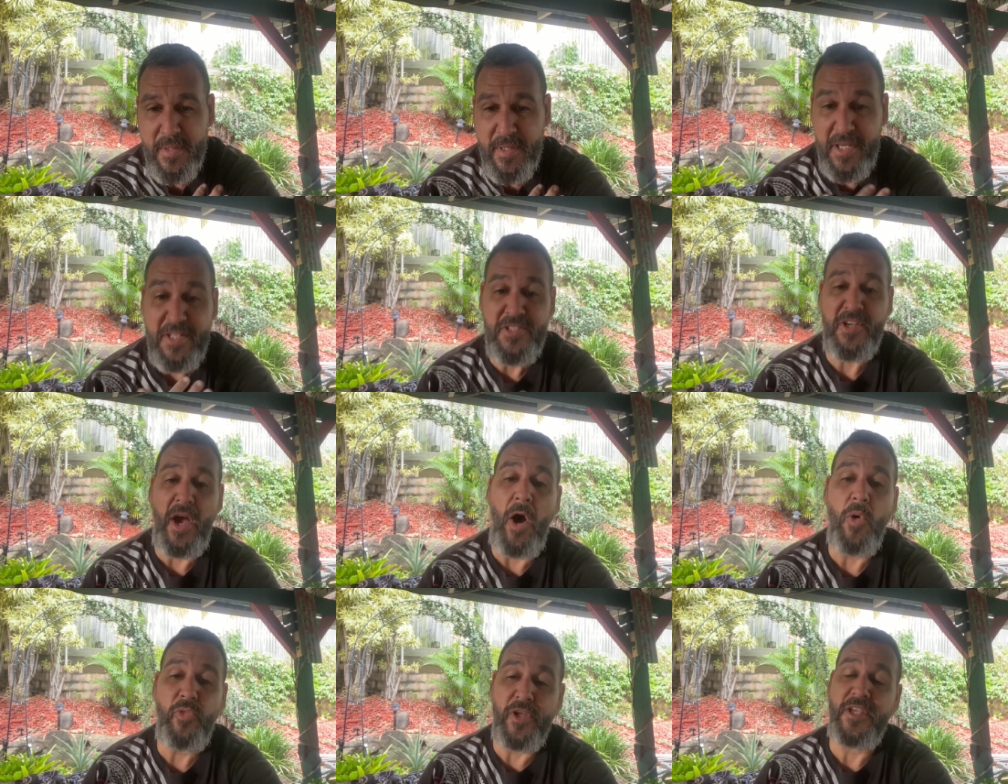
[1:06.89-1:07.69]
It's
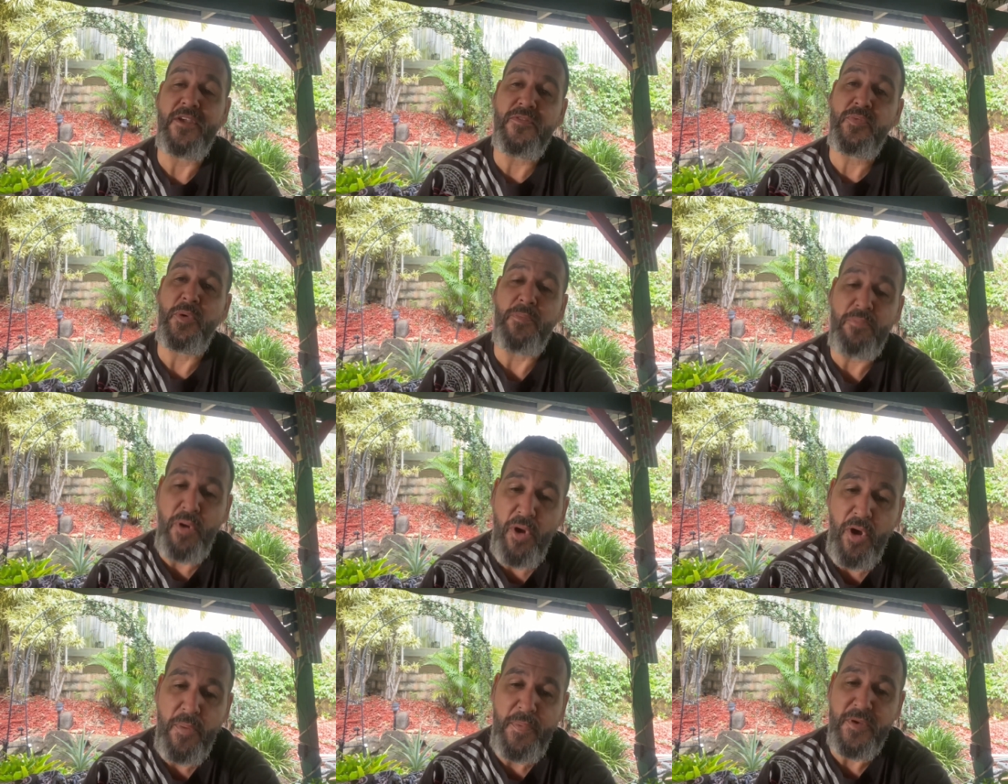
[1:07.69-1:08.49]
gold that gives me
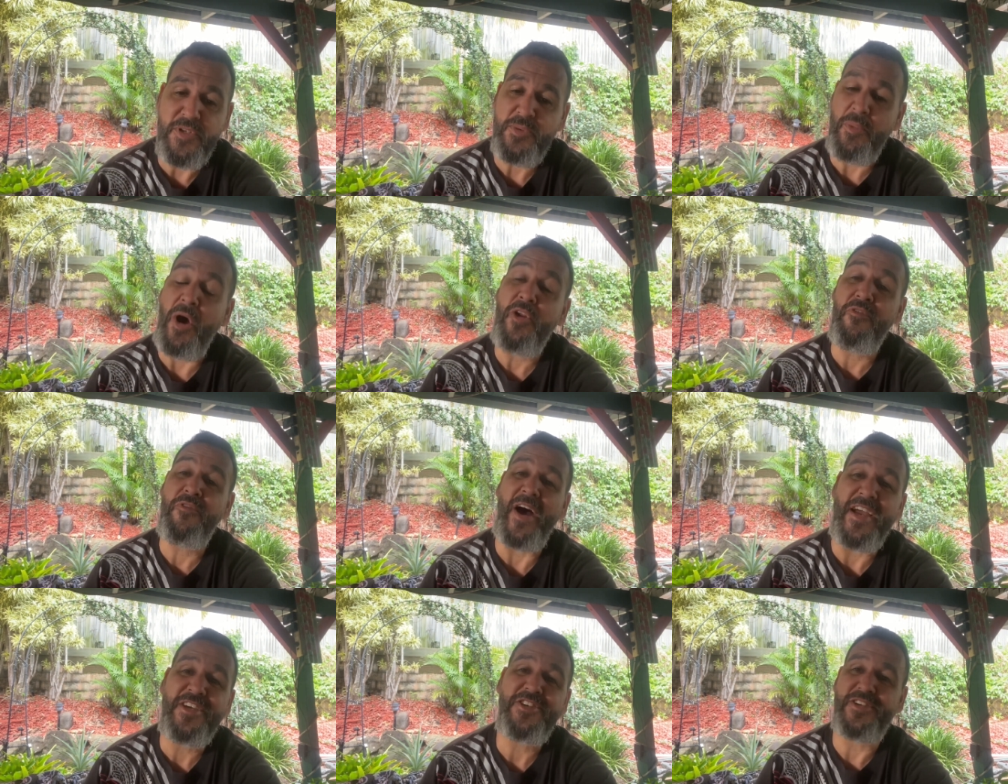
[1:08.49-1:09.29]
purpose,
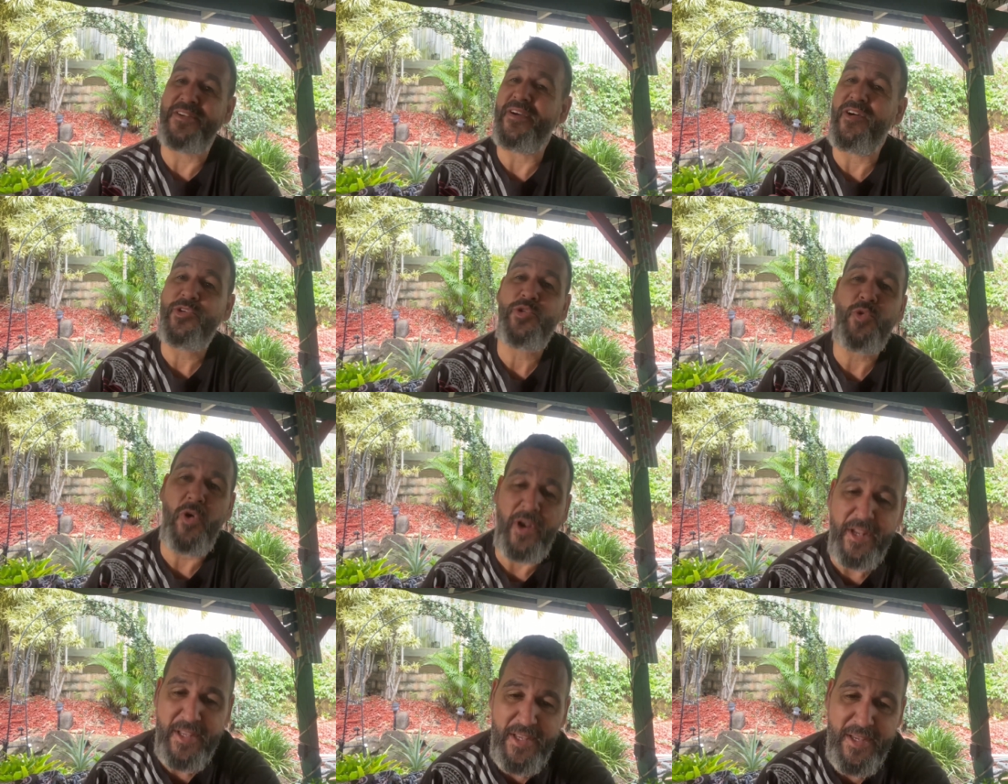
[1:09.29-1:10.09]
motivation I
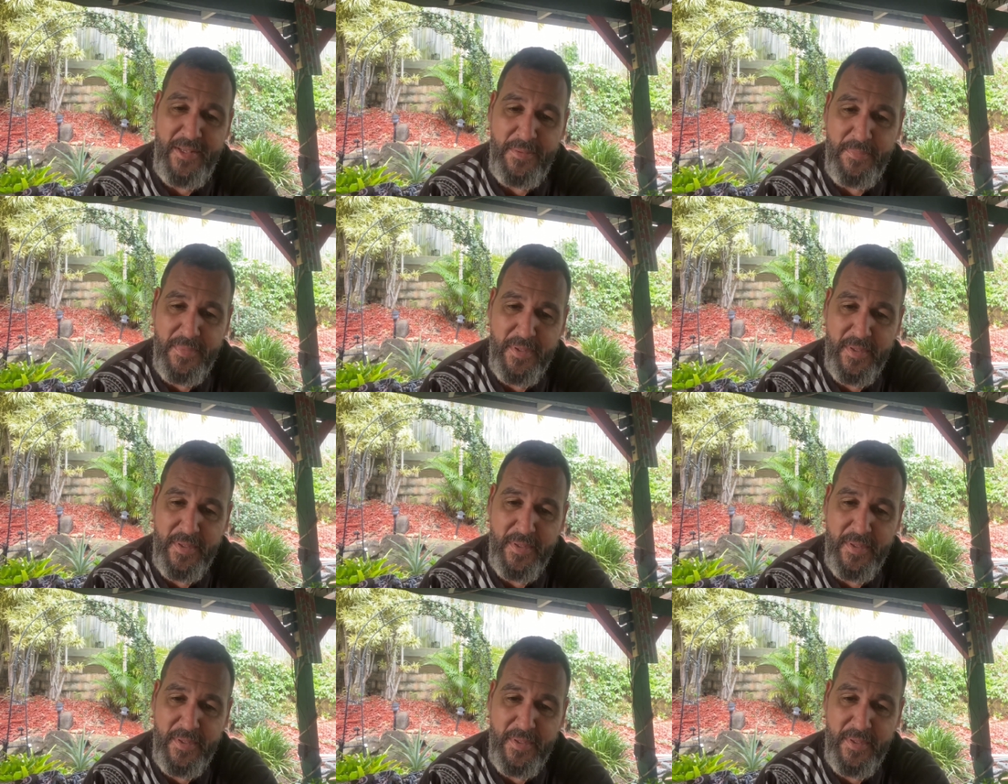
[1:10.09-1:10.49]
try to keep.